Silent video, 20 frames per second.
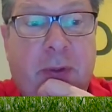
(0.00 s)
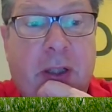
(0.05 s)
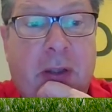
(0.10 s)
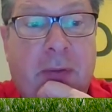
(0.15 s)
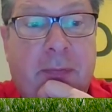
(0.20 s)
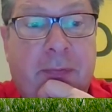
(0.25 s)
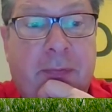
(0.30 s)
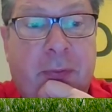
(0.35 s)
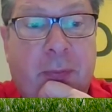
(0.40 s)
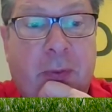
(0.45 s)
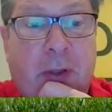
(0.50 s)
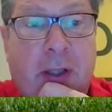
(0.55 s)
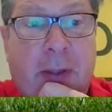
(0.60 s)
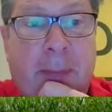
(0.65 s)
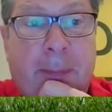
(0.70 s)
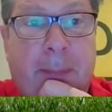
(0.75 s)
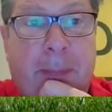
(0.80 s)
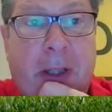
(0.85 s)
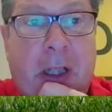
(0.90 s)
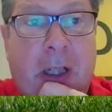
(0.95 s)

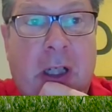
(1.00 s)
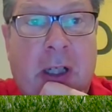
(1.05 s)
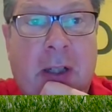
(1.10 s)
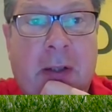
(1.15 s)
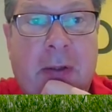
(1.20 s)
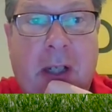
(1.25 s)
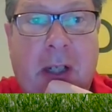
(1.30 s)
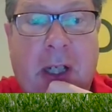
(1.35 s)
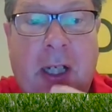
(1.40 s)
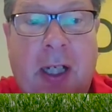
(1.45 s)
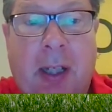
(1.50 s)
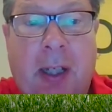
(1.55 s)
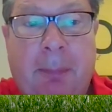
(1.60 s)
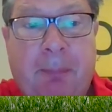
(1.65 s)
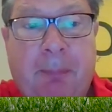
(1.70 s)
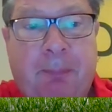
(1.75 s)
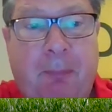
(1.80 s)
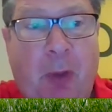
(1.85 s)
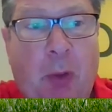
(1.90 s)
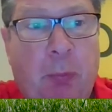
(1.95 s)
12-1 bar.
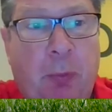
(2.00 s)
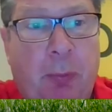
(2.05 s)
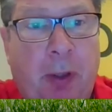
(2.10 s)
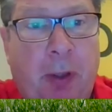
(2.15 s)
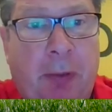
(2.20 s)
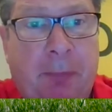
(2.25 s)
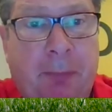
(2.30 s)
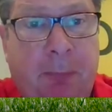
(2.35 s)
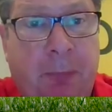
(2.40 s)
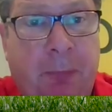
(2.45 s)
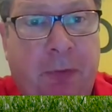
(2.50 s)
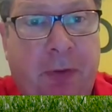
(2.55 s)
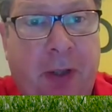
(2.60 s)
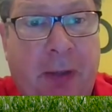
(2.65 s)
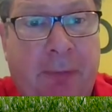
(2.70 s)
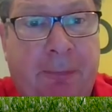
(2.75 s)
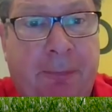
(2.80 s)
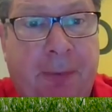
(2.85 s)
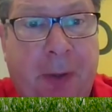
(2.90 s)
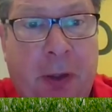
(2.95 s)
We won't
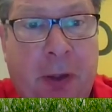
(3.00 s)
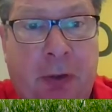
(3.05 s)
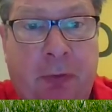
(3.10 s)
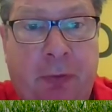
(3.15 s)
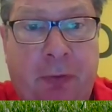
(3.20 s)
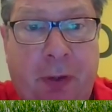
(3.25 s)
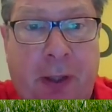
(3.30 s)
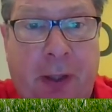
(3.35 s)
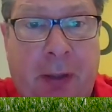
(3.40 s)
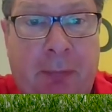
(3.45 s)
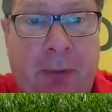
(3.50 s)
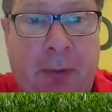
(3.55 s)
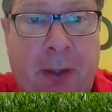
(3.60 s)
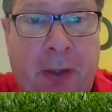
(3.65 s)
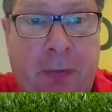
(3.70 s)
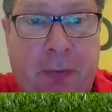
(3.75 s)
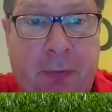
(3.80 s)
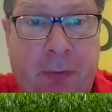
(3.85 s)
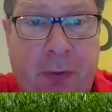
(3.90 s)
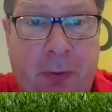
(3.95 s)
stay focused on that
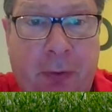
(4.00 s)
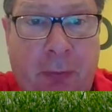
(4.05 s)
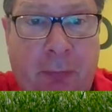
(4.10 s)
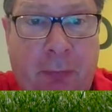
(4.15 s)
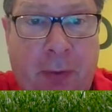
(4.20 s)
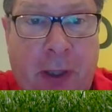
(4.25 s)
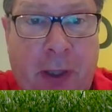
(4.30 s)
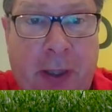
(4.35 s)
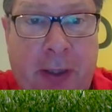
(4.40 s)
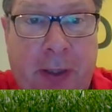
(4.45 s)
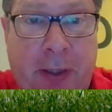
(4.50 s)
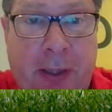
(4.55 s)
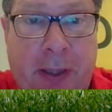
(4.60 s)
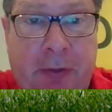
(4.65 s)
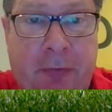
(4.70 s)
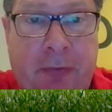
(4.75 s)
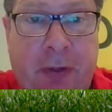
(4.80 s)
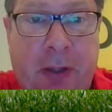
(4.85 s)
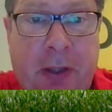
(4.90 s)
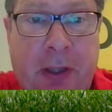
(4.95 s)
race as you're not riding
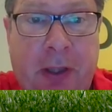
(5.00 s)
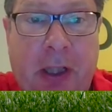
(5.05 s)
it,